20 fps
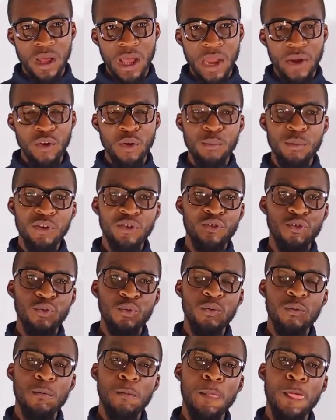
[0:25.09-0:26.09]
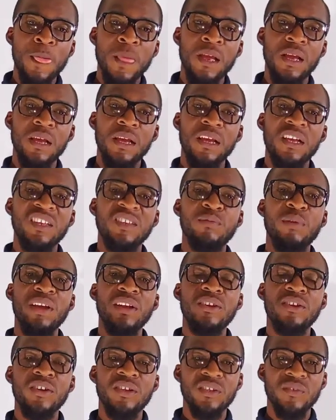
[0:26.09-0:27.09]
And number two is
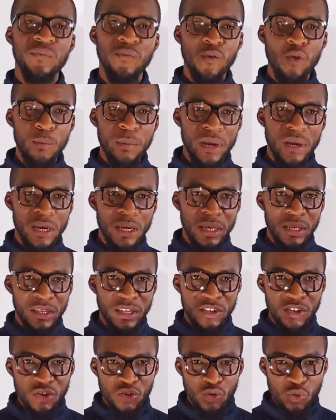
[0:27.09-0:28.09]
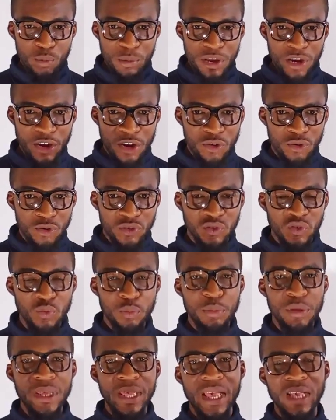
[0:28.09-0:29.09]
by transforming the denominators
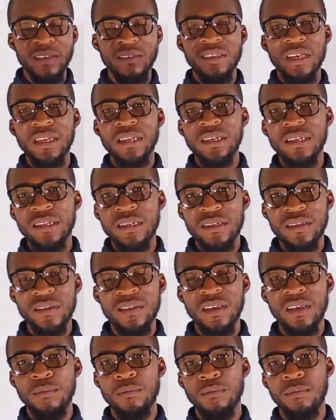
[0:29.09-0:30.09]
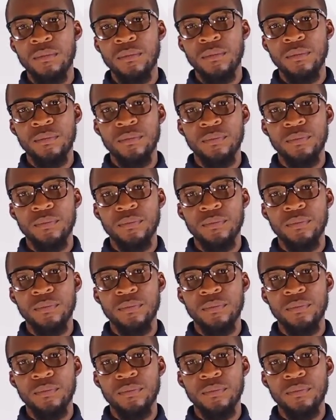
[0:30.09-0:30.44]
to be exactly the same.